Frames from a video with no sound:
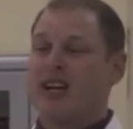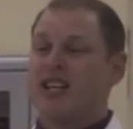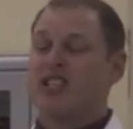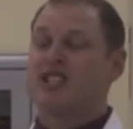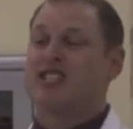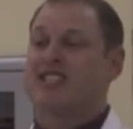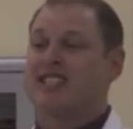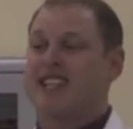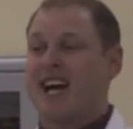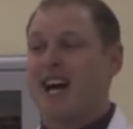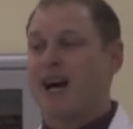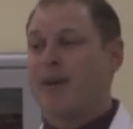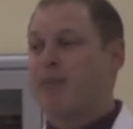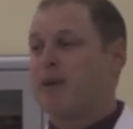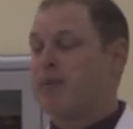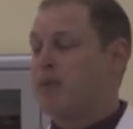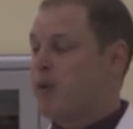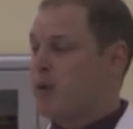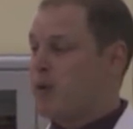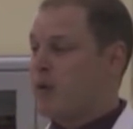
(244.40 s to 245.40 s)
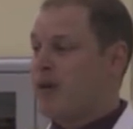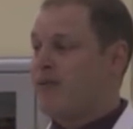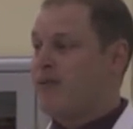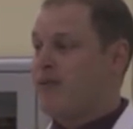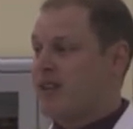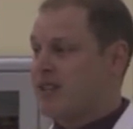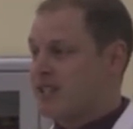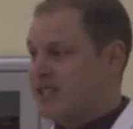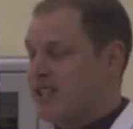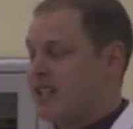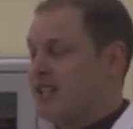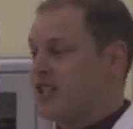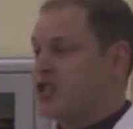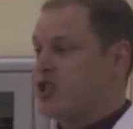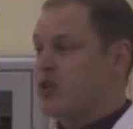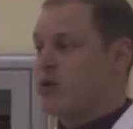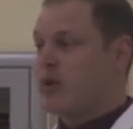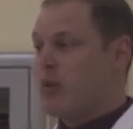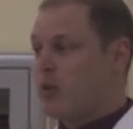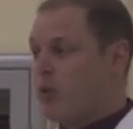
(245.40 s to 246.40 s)
just get up and, if it's an
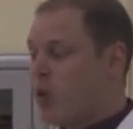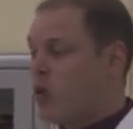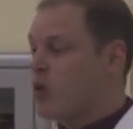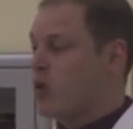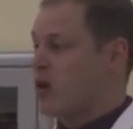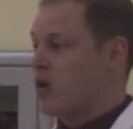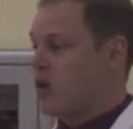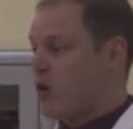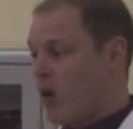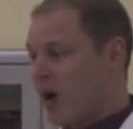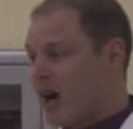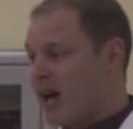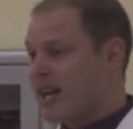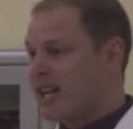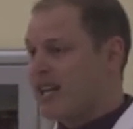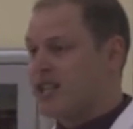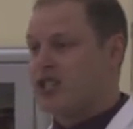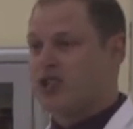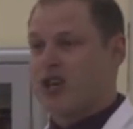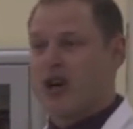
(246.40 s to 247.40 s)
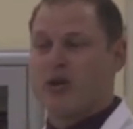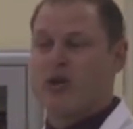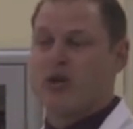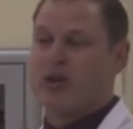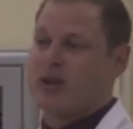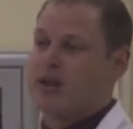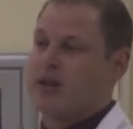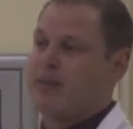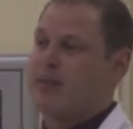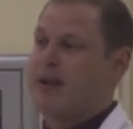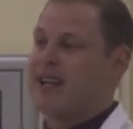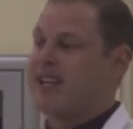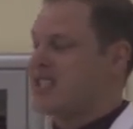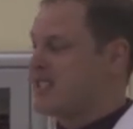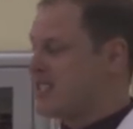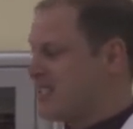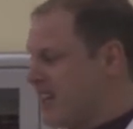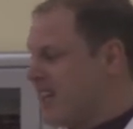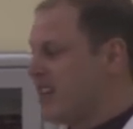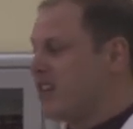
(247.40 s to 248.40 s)
issue, and walk quietly? Don't make a
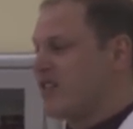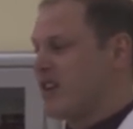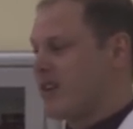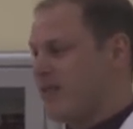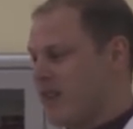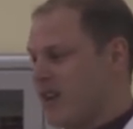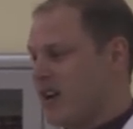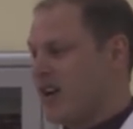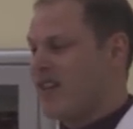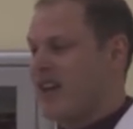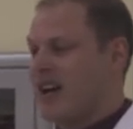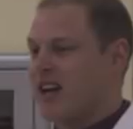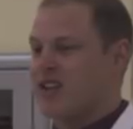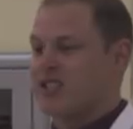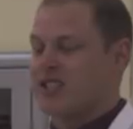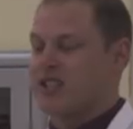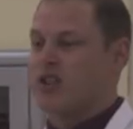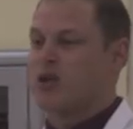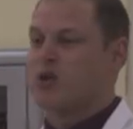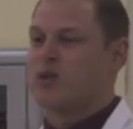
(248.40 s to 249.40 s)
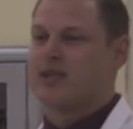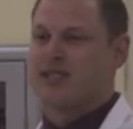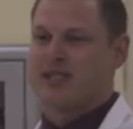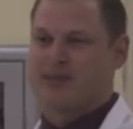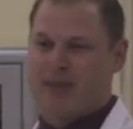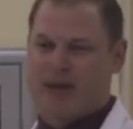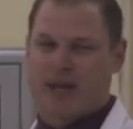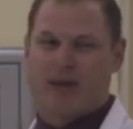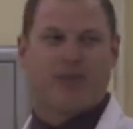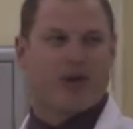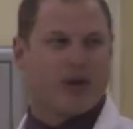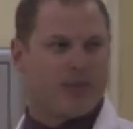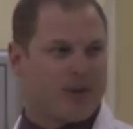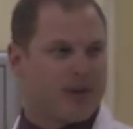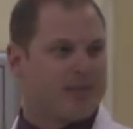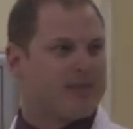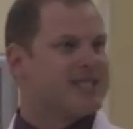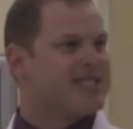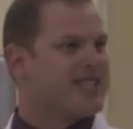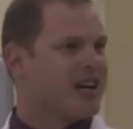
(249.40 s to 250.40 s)
scene or anything like that, because it causes a bigger
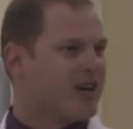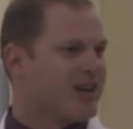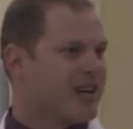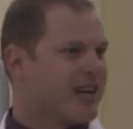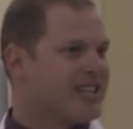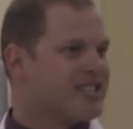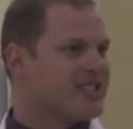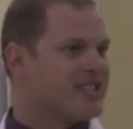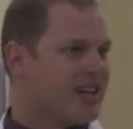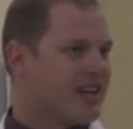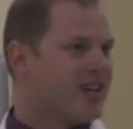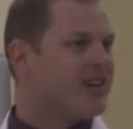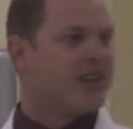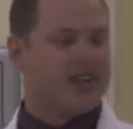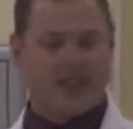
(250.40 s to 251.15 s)
problem. Is that okay, sir?